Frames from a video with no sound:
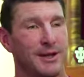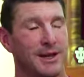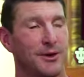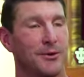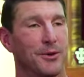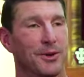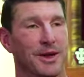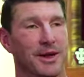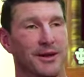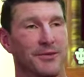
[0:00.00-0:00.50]
I
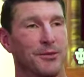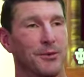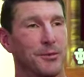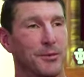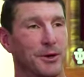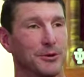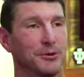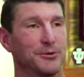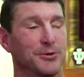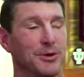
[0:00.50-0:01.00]
want to have the
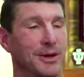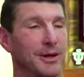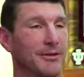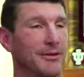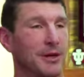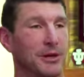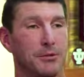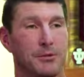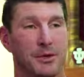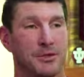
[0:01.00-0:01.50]
most fun
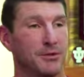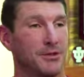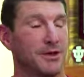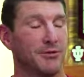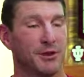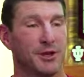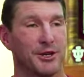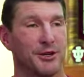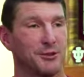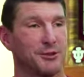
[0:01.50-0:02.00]
of anybody who's
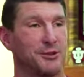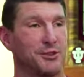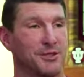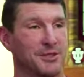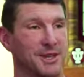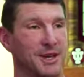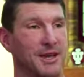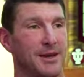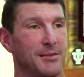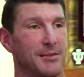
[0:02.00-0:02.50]
ever coached this
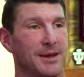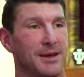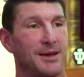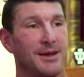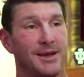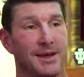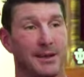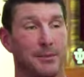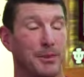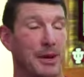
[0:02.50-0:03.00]
game.
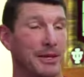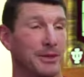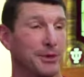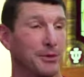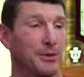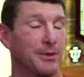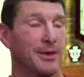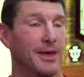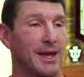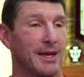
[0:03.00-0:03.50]
And by
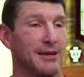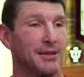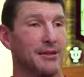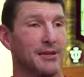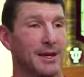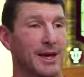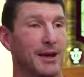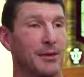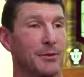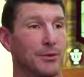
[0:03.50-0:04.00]
doing that,
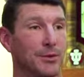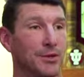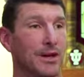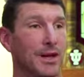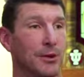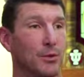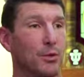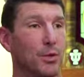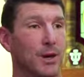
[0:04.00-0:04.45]
you got to you got to